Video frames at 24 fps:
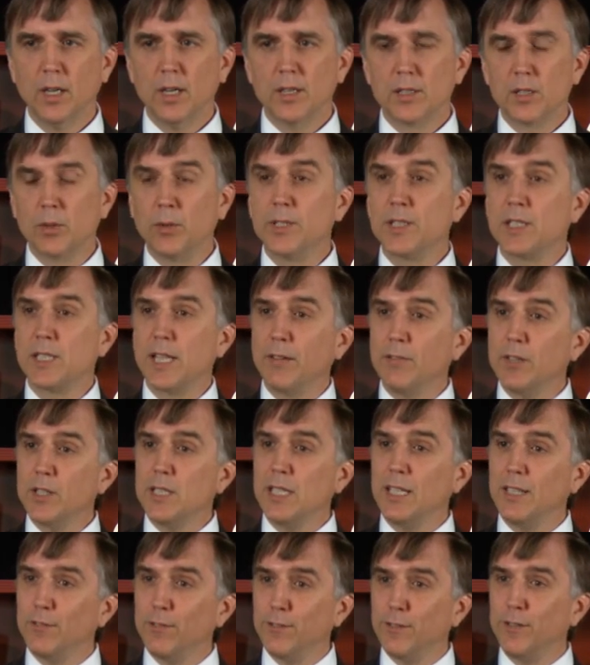So in
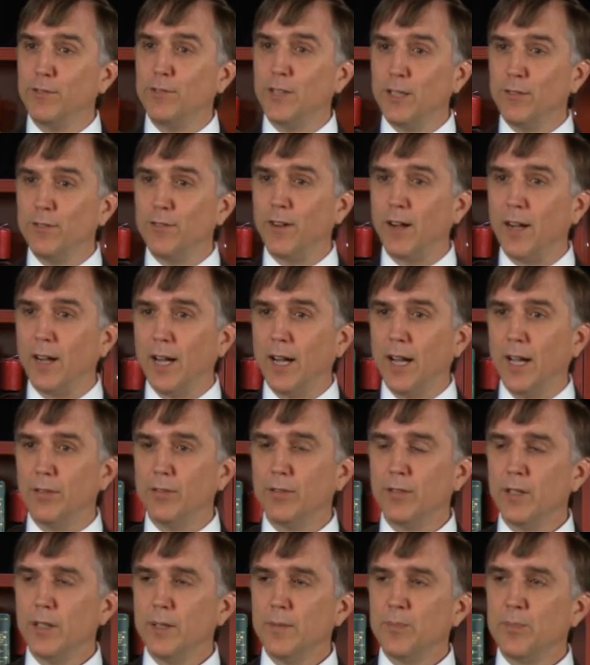1755,
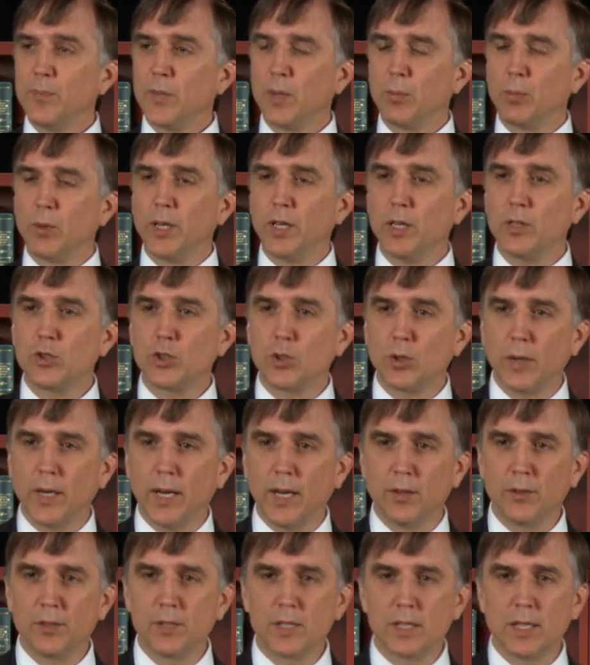the British
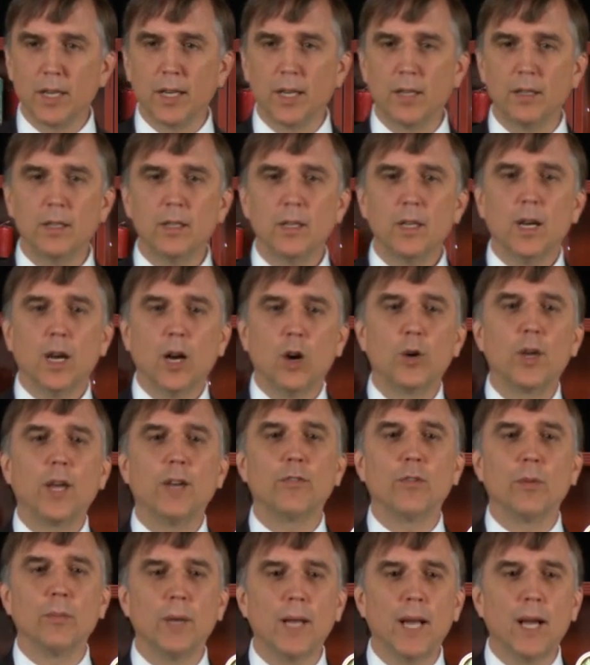Crown said, okay,
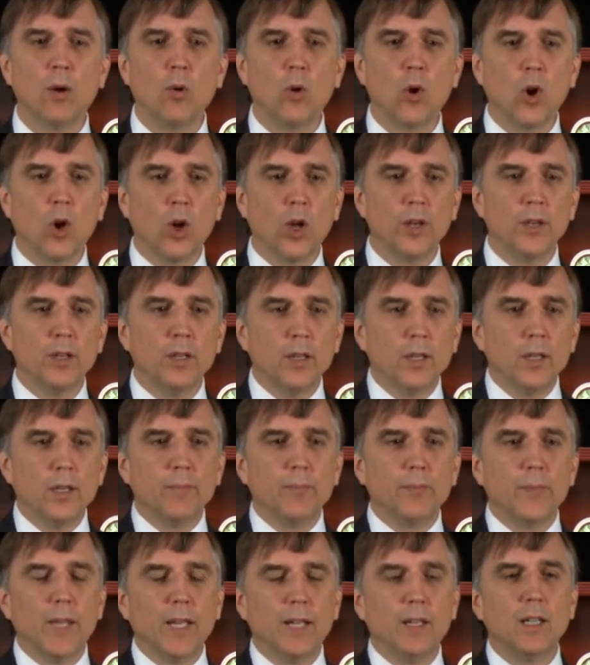from now on,
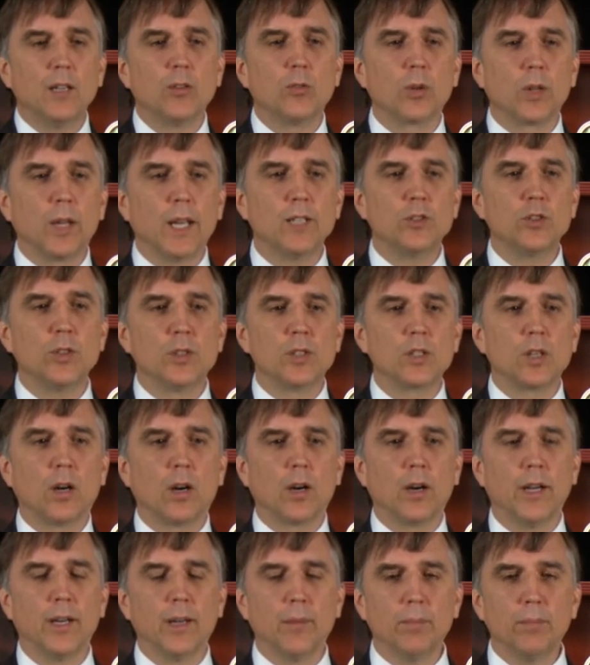Indian relations
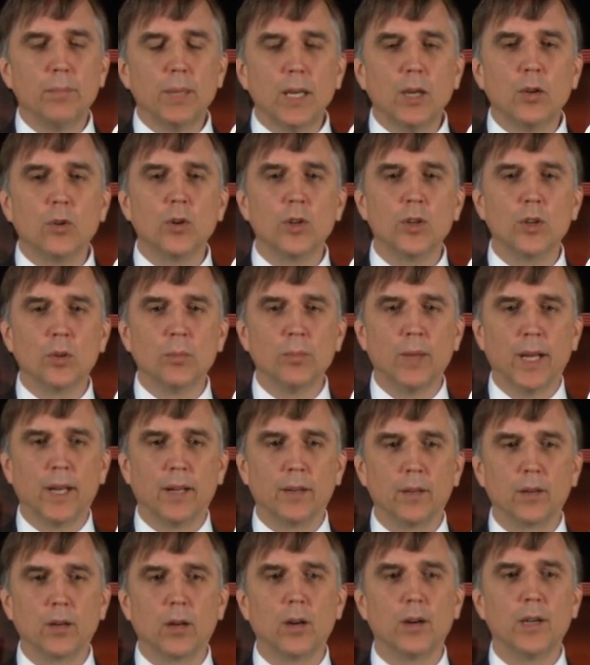are an imperial
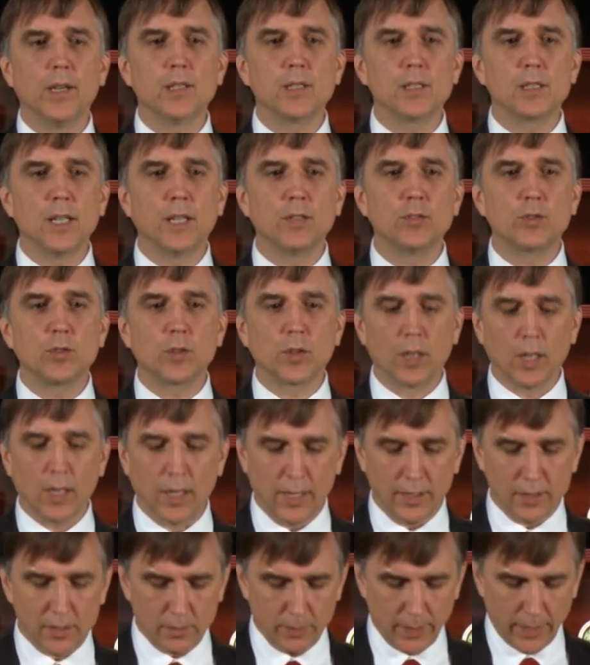matter, are a
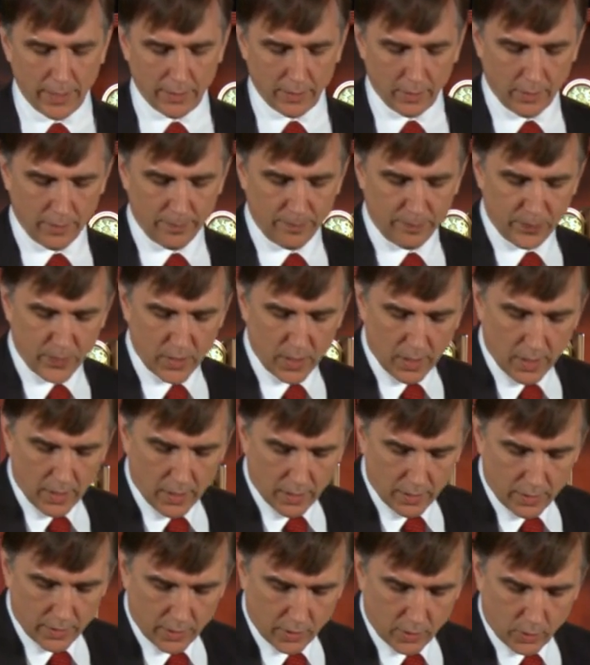centralized matter.
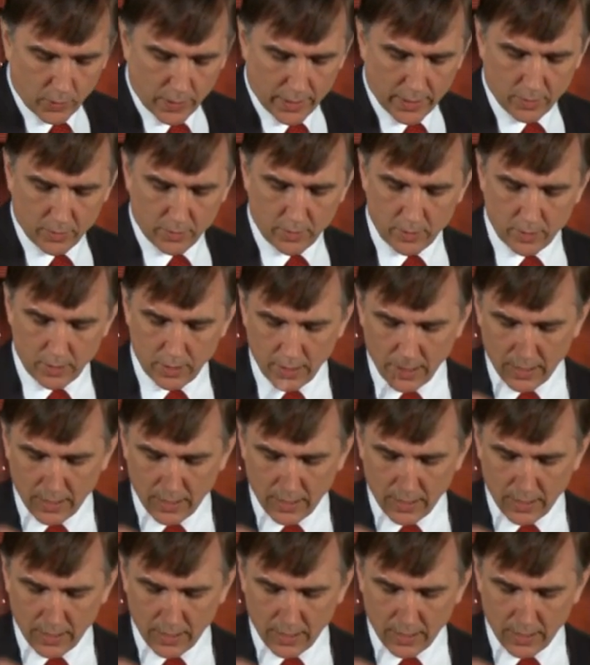The Crown